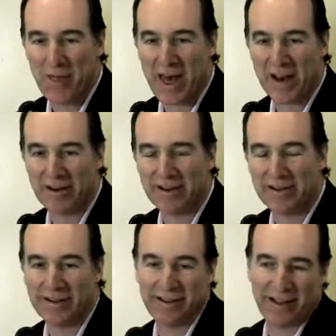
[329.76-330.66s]
then
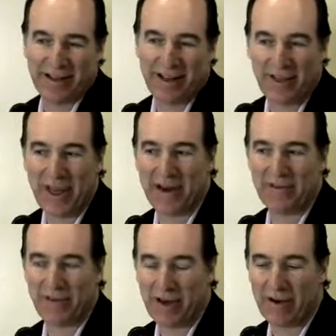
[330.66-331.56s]

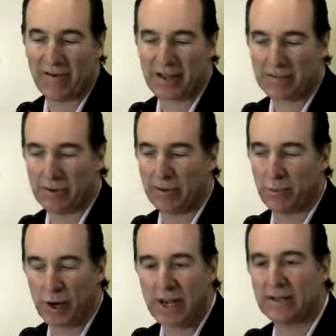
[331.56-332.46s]
if flexibility
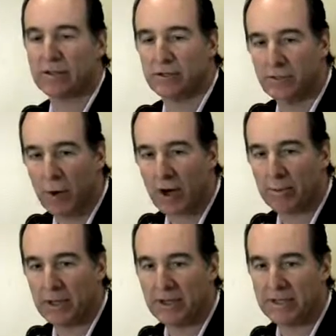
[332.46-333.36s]
broadcasters do
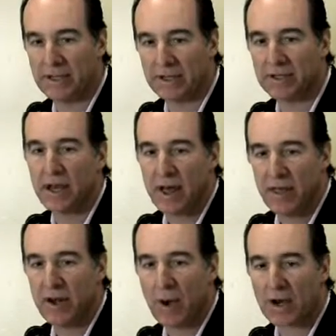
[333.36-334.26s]
marketplace deals,
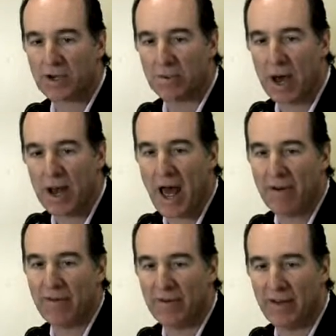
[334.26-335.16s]
then you actually might
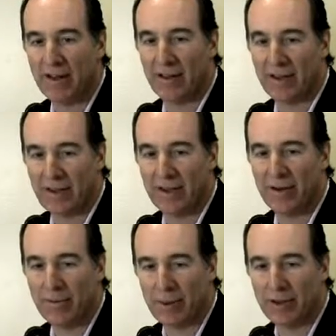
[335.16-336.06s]
have the
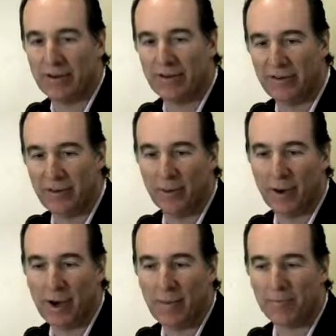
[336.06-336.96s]
ability
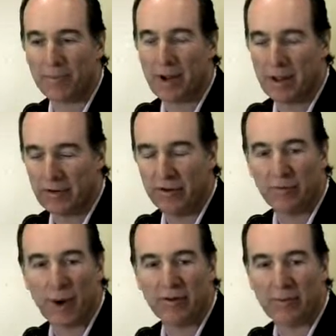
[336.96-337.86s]
to
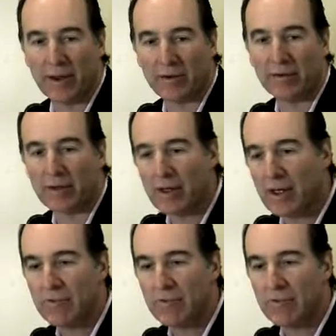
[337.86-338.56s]
use white spaces.